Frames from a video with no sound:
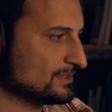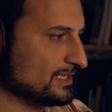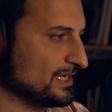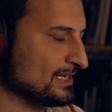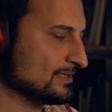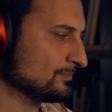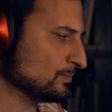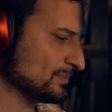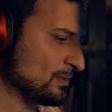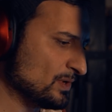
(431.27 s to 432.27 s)
And
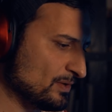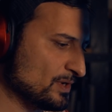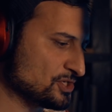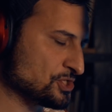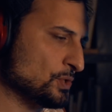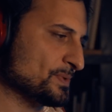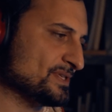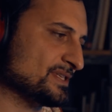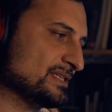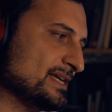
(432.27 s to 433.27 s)
now what I want to show with
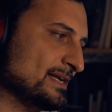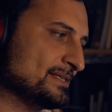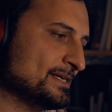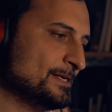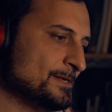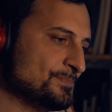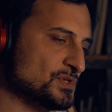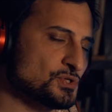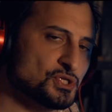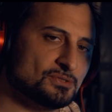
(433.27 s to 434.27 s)
this is that
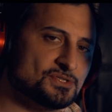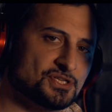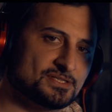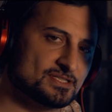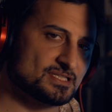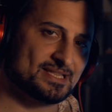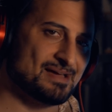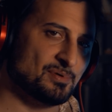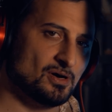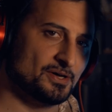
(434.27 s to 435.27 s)
you shouldn't just
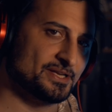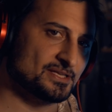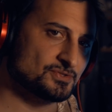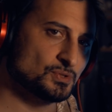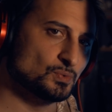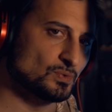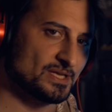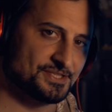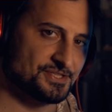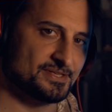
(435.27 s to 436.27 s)
slap on a tool
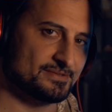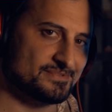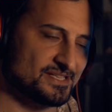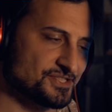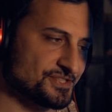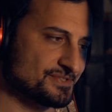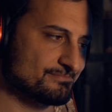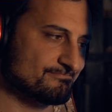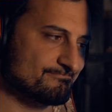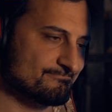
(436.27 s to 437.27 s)
and then just,
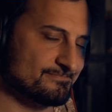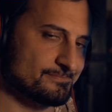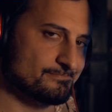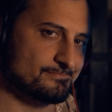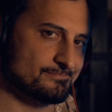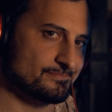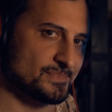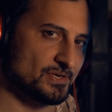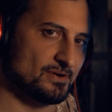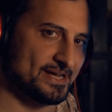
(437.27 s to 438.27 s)
you
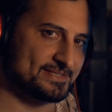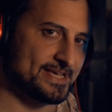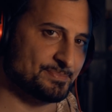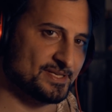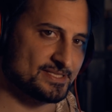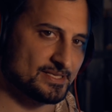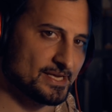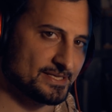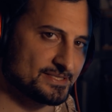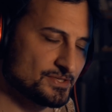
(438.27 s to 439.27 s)
know, accept it as it
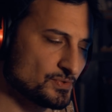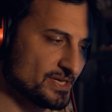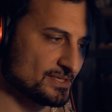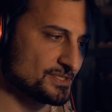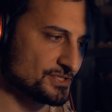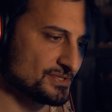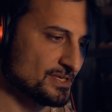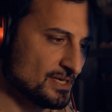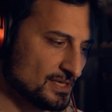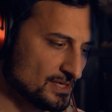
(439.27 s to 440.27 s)
is. You can just
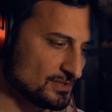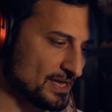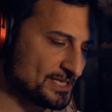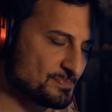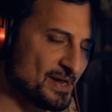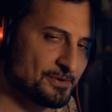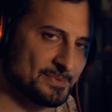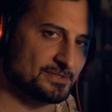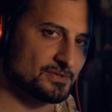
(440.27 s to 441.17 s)
experiment.